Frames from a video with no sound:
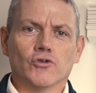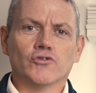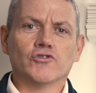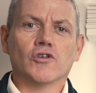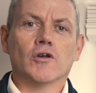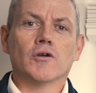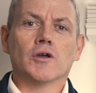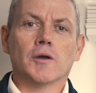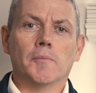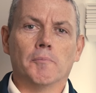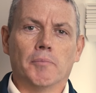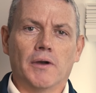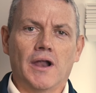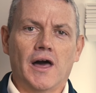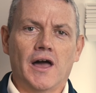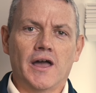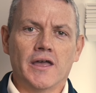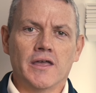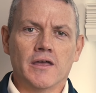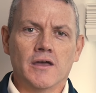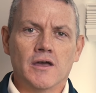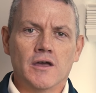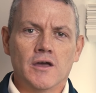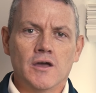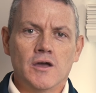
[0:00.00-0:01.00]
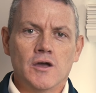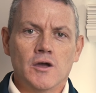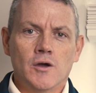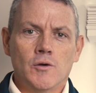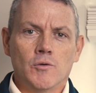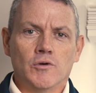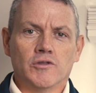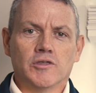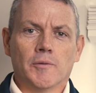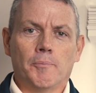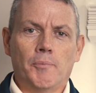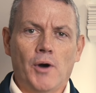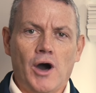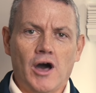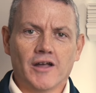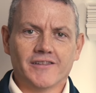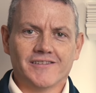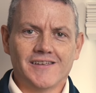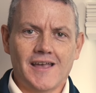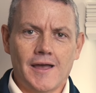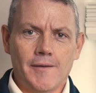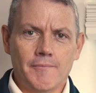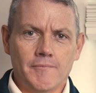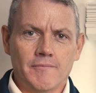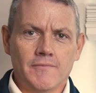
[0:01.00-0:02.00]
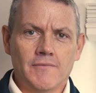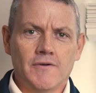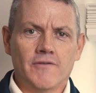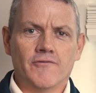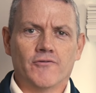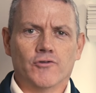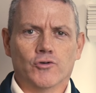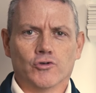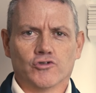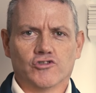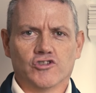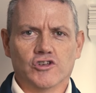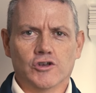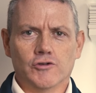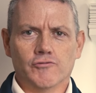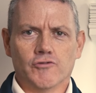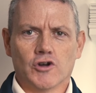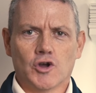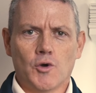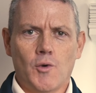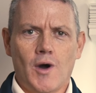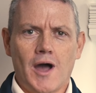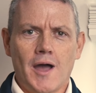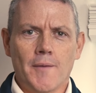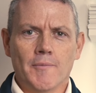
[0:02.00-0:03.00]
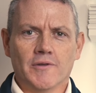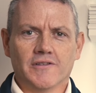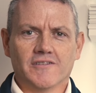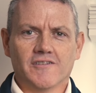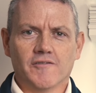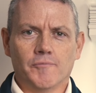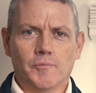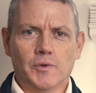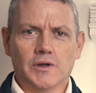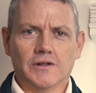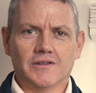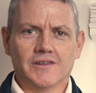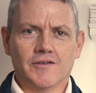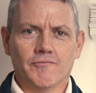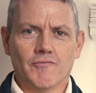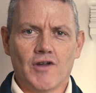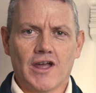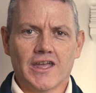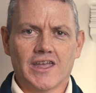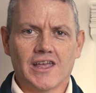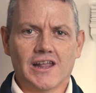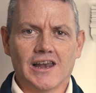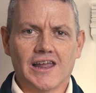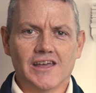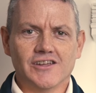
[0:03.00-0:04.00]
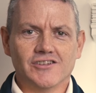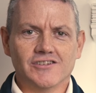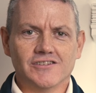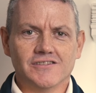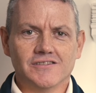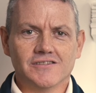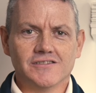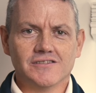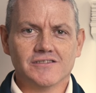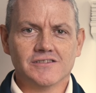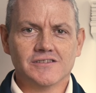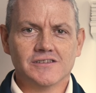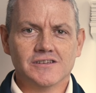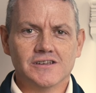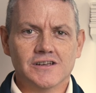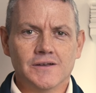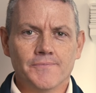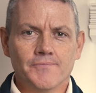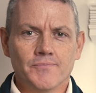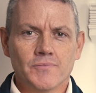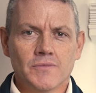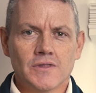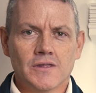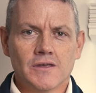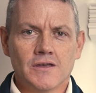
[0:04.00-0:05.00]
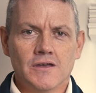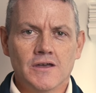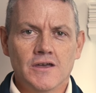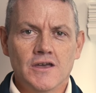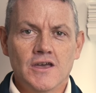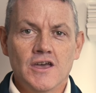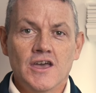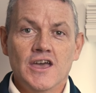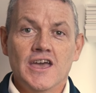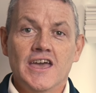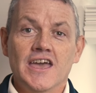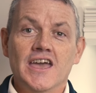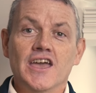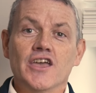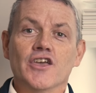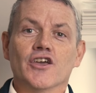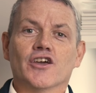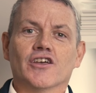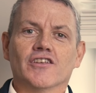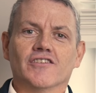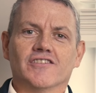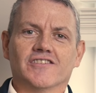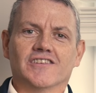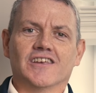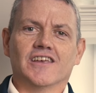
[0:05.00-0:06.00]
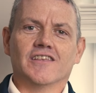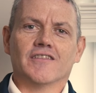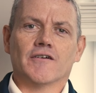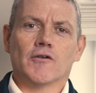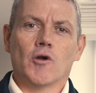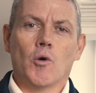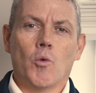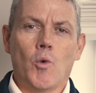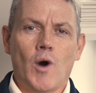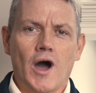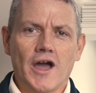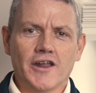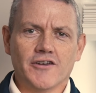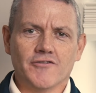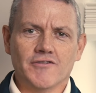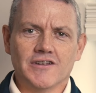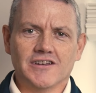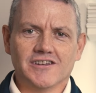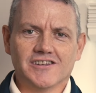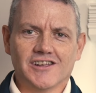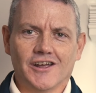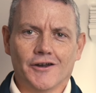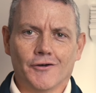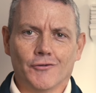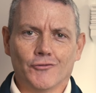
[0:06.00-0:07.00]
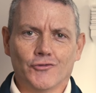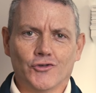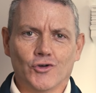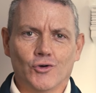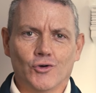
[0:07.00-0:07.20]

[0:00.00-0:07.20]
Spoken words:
also comply with the Part M 4.2 requirements of building regulations. Here you can see there are wider internal